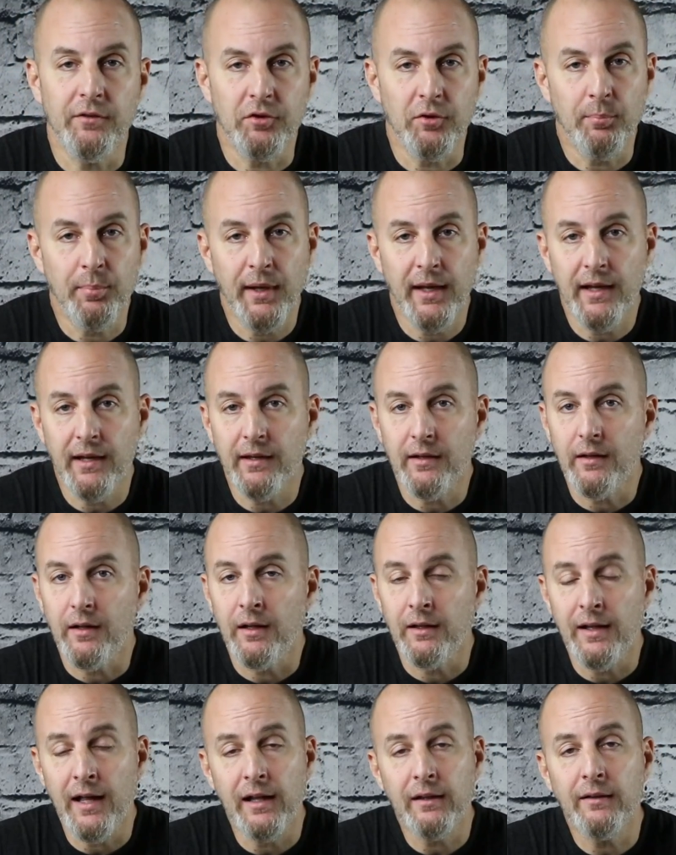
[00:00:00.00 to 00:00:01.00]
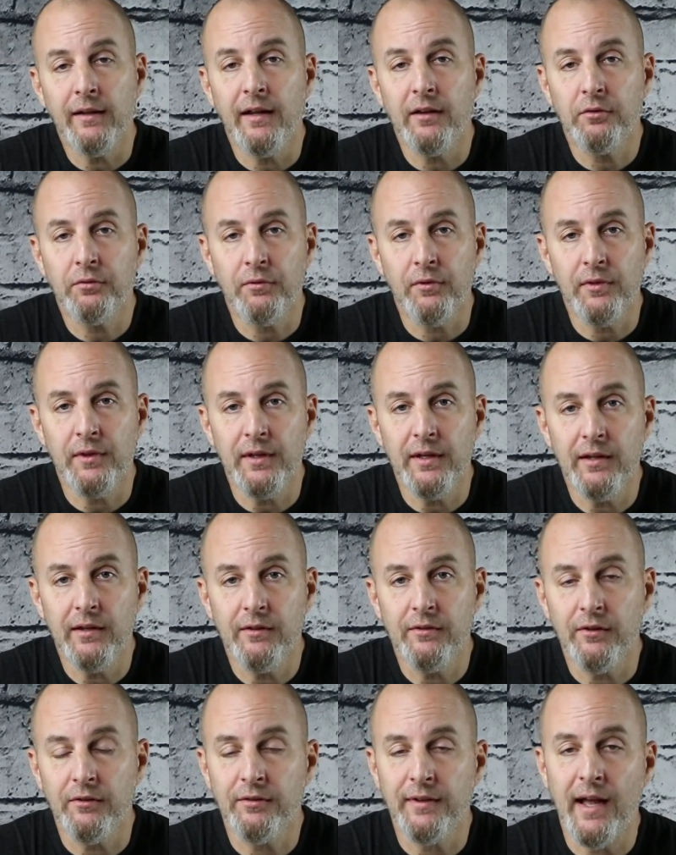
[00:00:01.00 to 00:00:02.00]
You're paying a lot less for
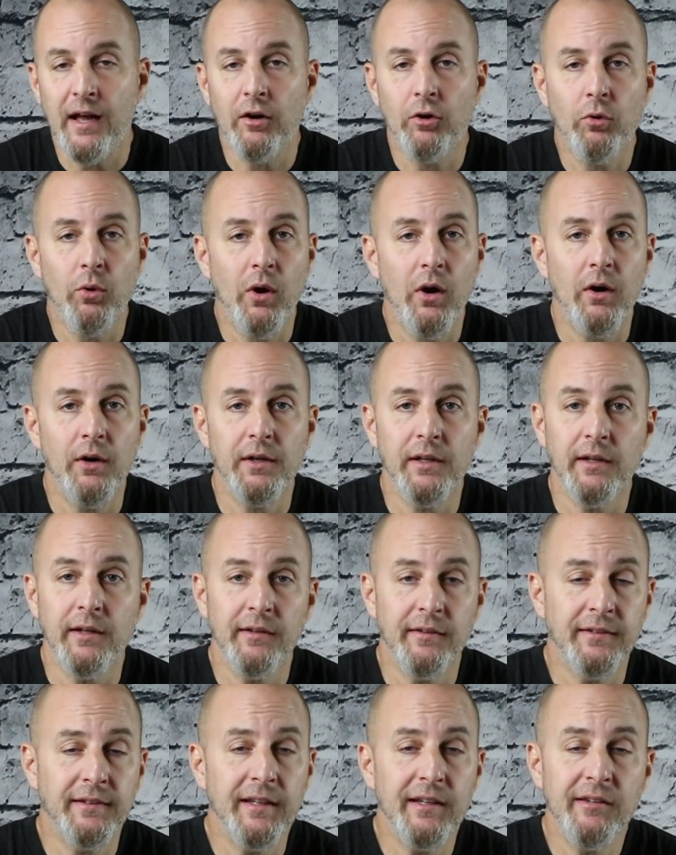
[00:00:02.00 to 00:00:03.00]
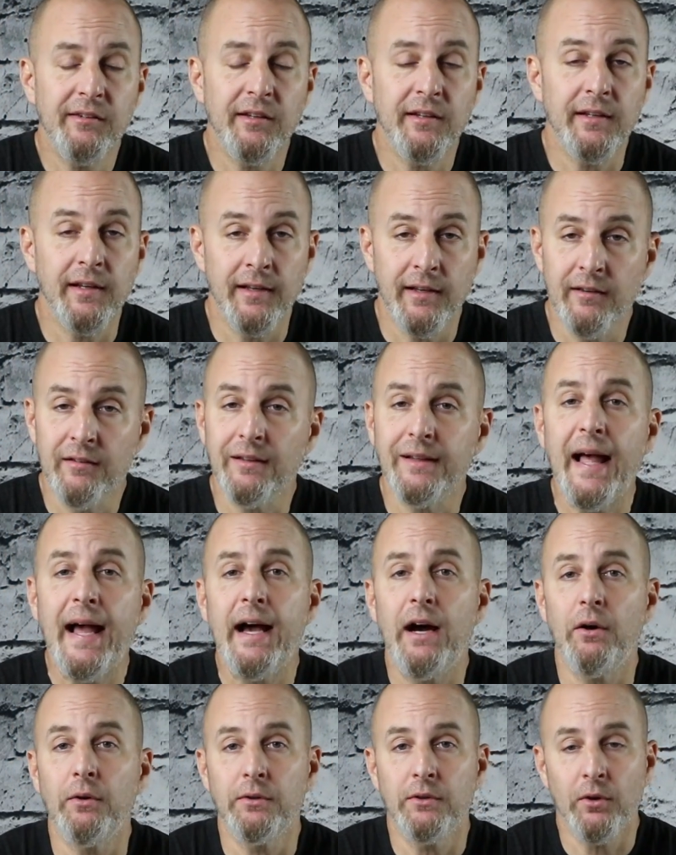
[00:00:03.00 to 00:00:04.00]
these. The sound quality is decent. It is
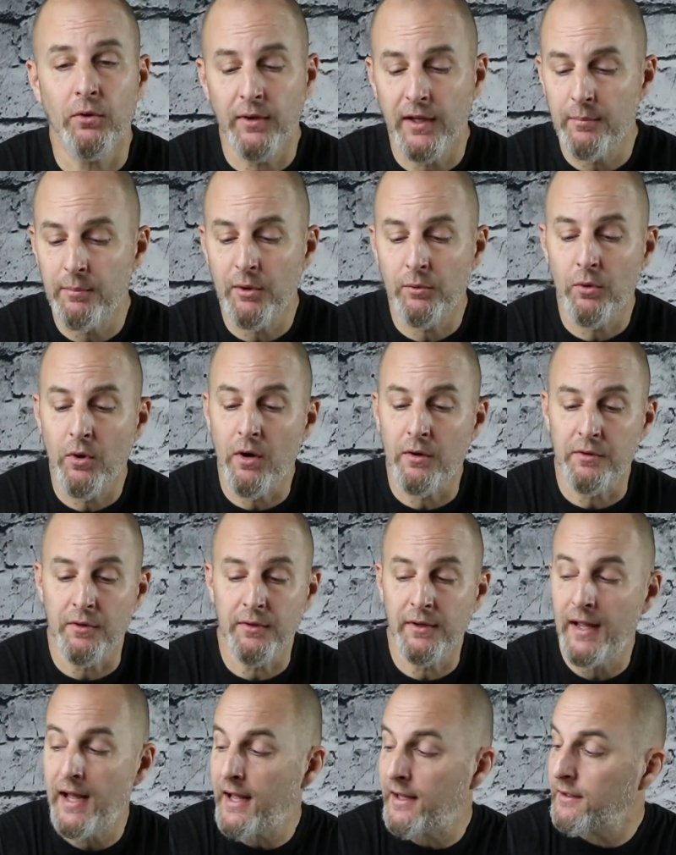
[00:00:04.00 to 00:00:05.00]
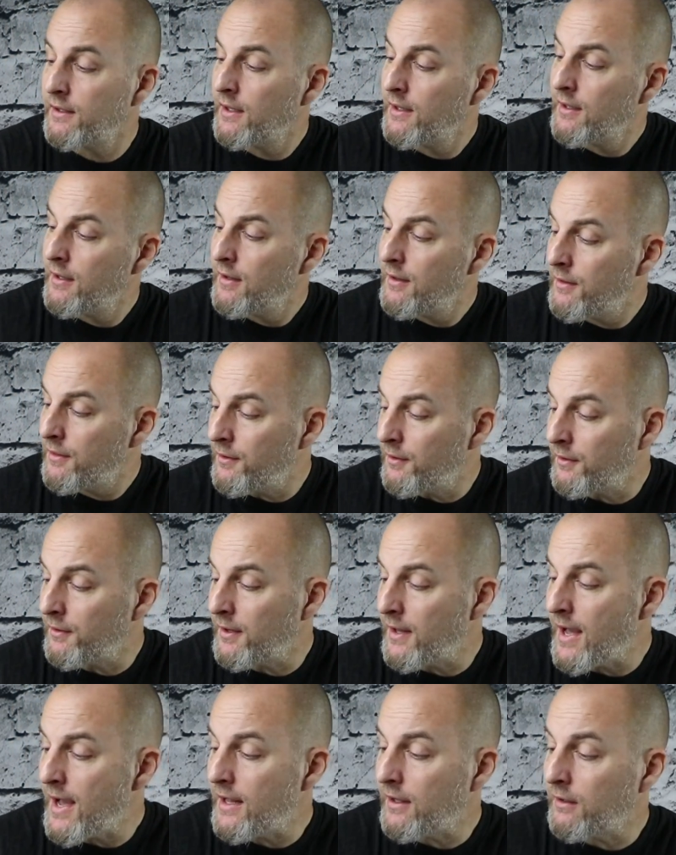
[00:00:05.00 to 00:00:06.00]
loud. Don't get me wrong. They're
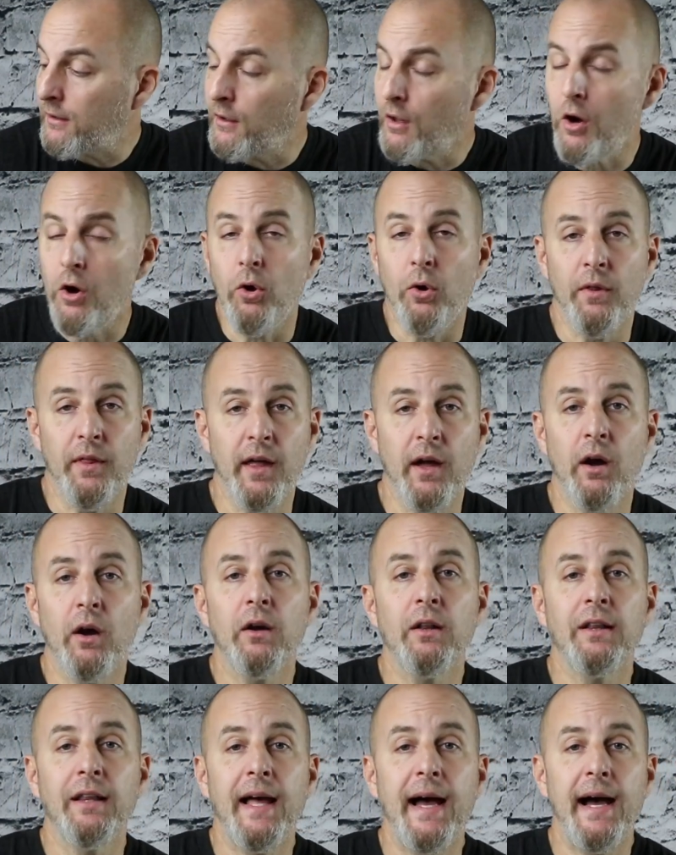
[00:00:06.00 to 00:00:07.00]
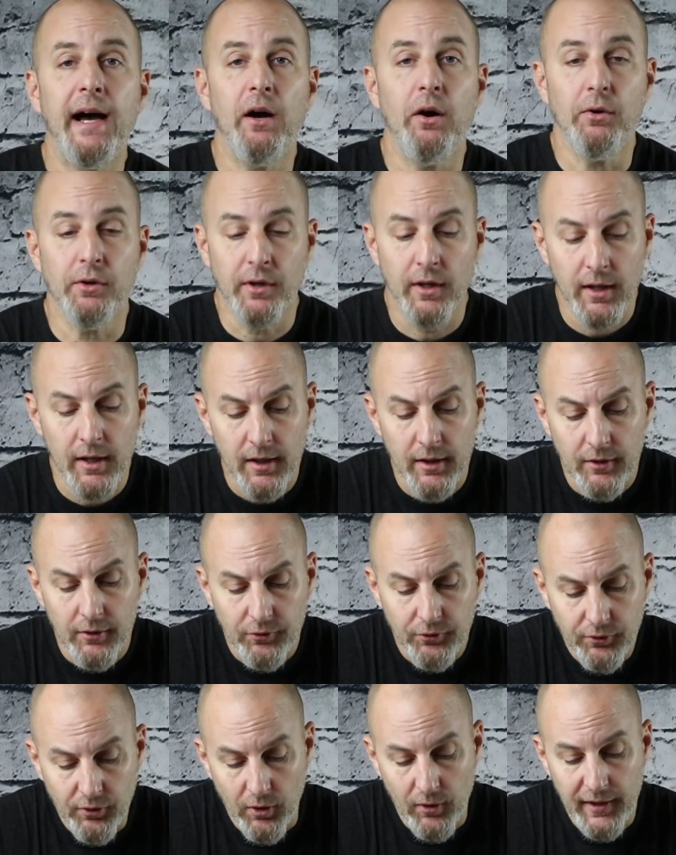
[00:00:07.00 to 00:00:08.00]
not low. They are loud.
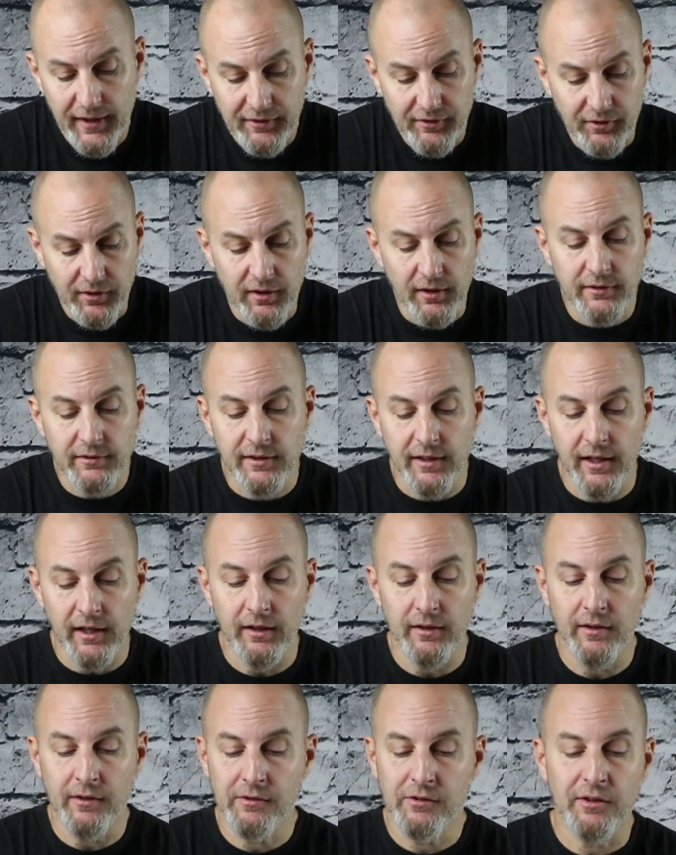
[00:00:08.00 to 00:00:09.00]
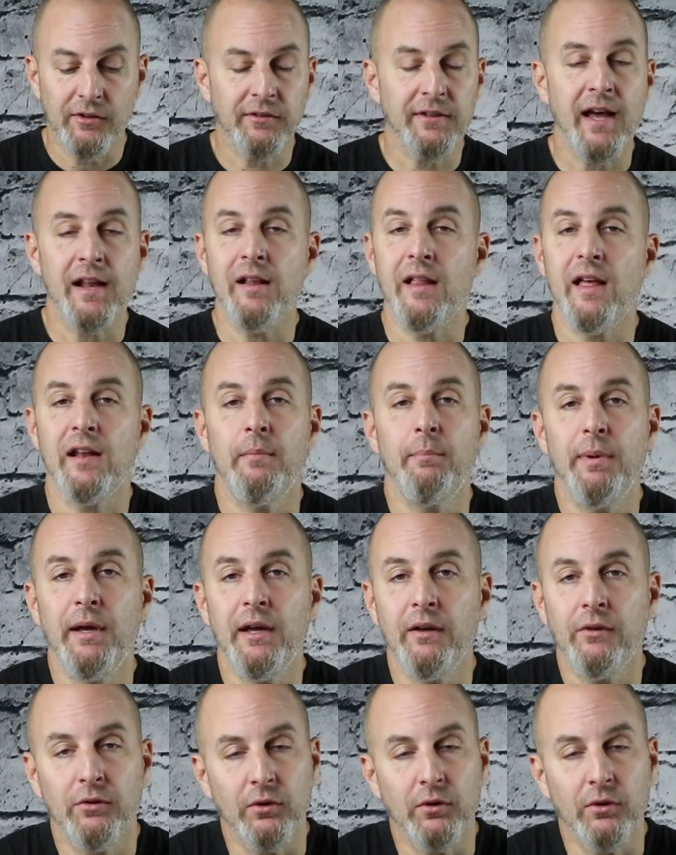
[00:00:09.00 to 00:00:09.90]
So that's a good thing. It's just not a lot of bass.